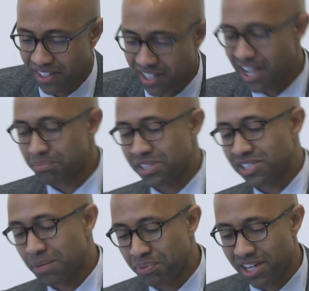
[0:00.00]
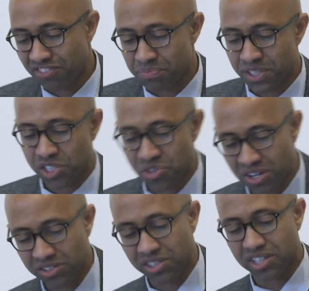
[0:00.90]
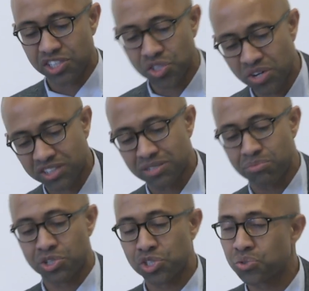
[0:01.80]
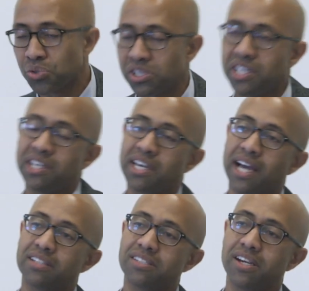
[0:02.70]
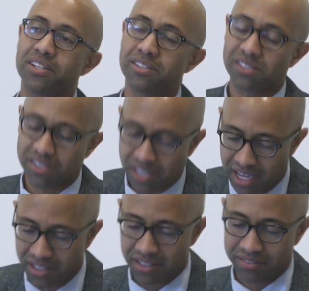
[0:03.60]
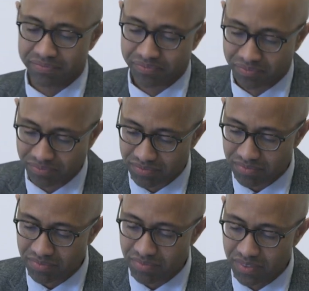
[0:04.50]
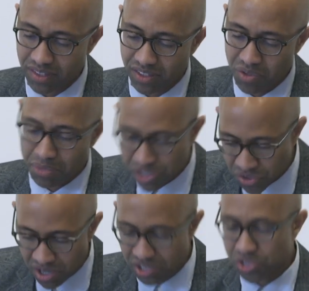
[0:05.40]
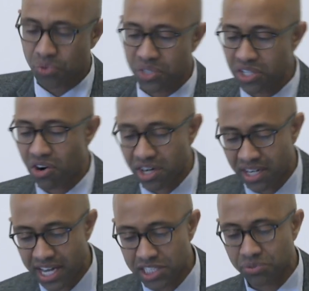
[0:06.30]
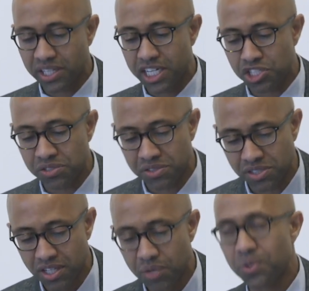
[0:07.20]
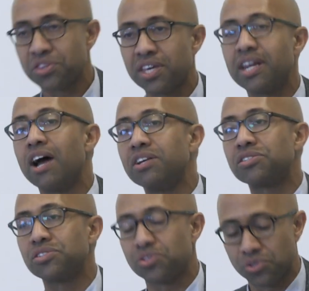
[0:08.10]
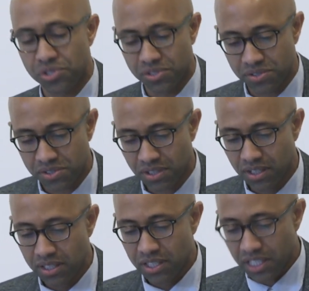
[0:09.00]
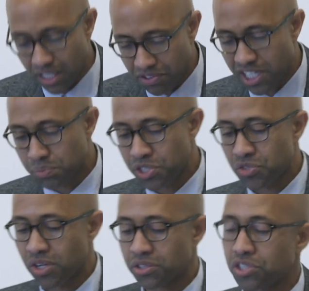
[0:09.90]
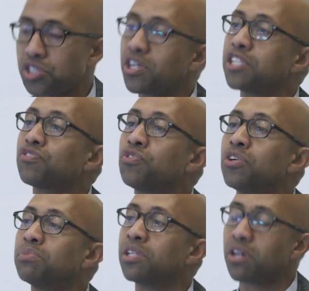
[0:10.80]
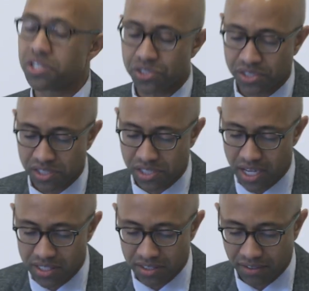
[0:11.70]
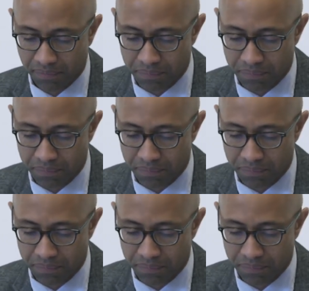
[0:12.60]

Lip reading: cannot be separated from the struggle to construct a more truly egalitarian society. We must struggle to reorganize relations within our institutions, even as we struggle to transform the larger society.